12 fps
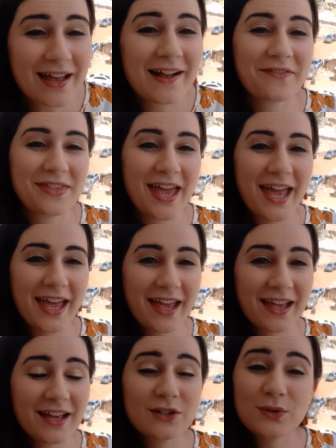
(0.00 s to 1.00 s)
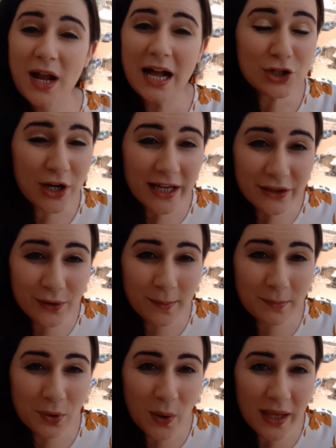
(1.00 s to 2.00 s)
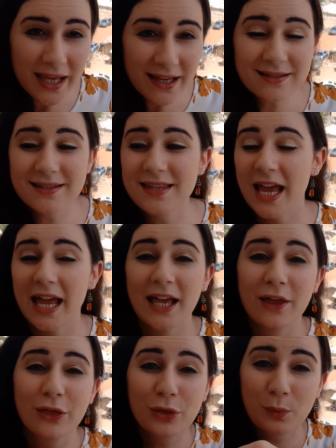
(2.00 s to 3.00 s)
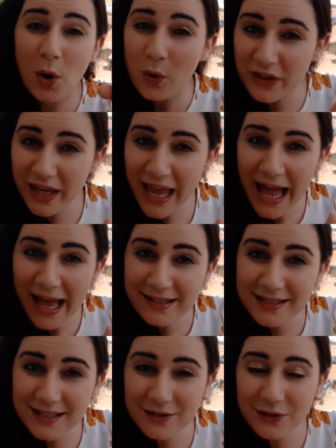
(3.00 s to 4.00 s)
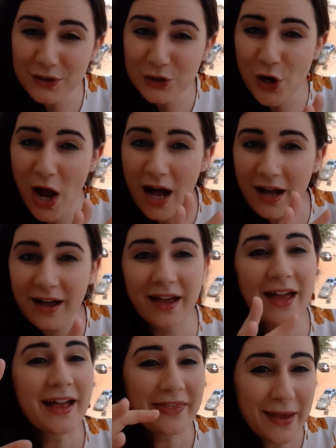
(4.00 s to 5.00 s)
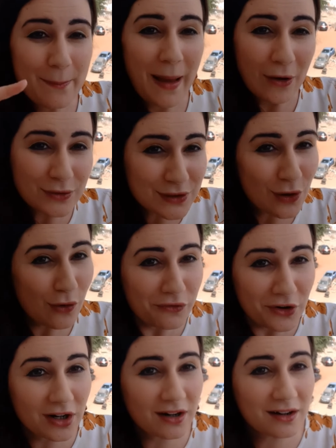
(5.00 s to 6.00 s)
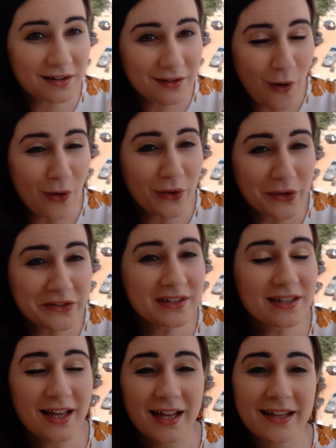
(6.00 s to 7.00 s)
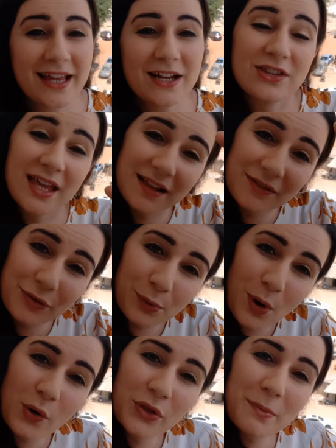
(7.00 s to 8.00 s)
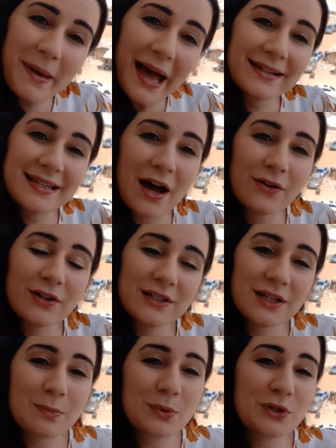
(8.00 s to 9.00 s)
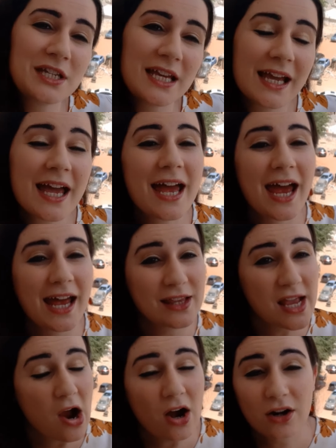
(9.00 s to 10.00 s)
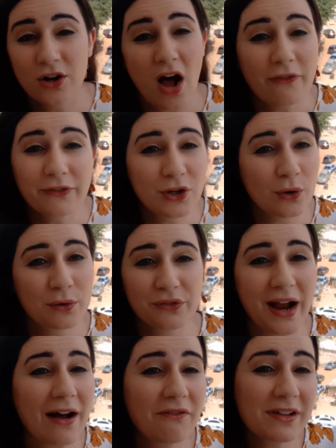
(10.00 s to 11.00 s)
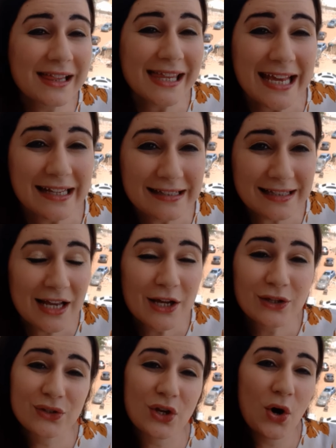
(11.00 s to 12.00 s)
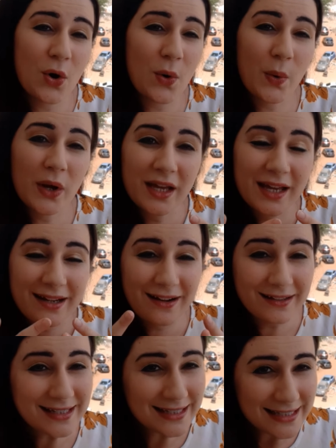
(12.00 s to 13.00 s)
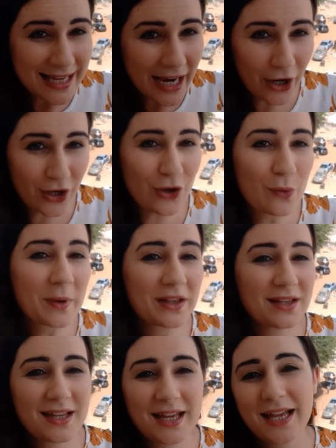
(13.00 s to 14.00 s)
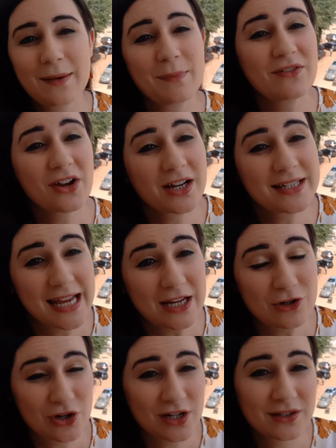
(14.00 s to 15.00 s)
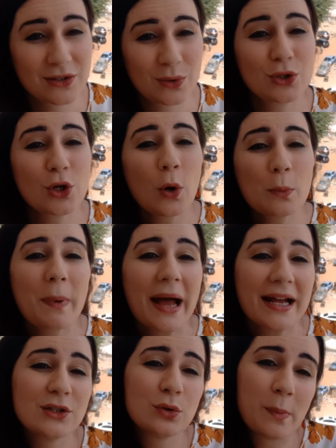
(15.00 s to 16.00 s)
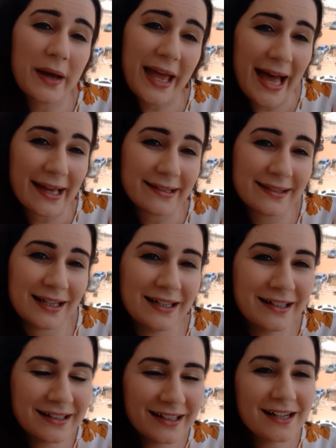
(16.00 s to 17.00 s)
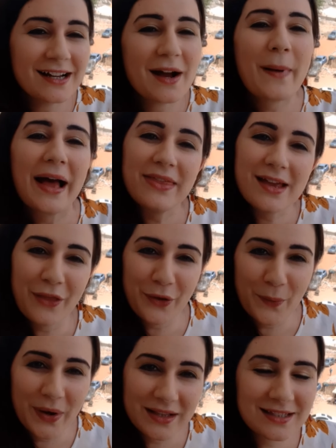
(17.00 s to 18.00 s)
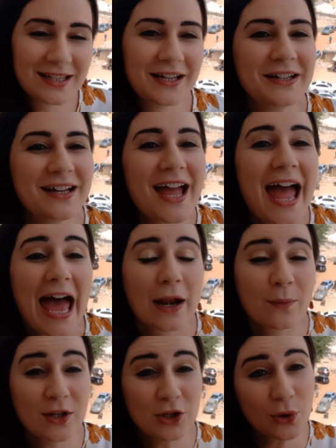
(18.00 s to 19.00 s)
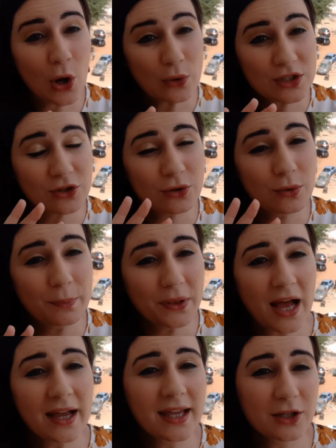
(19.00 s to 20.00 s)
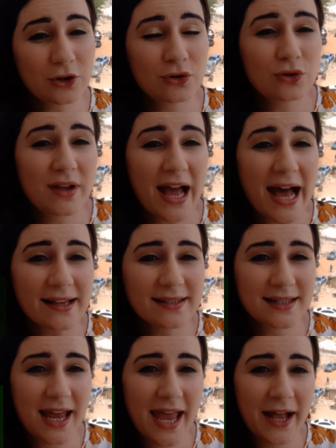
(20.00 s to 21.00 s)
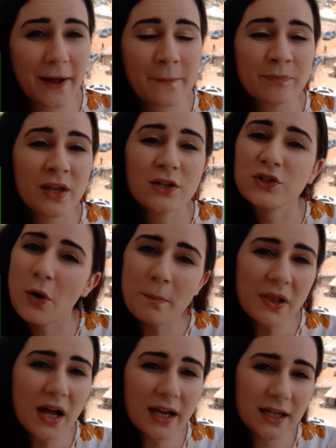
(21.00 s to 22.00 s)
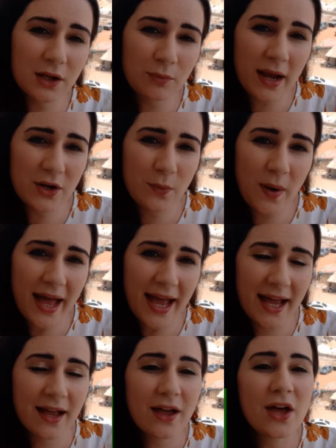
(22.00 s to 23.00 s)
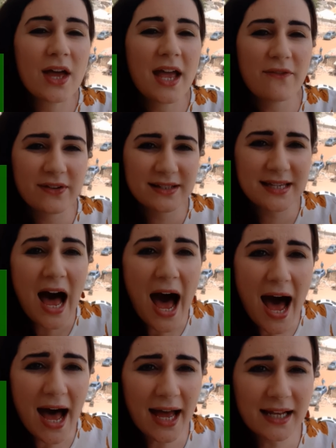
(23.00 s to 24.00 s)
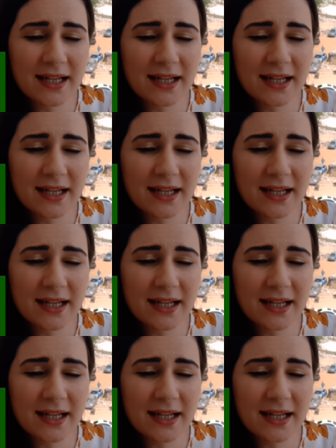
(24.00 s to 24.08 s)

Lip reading: They do not train their employees. They throw the gas into the truck. They bounce over holes and they throw them back down into the boutique, and they are often known for having leaks. So, not to scare you, but it can be very dangerous. So don't buy tuba gas. Buy the other ones. And when you go to plug in your new gas tank, don't plug it in right away. If it's hot,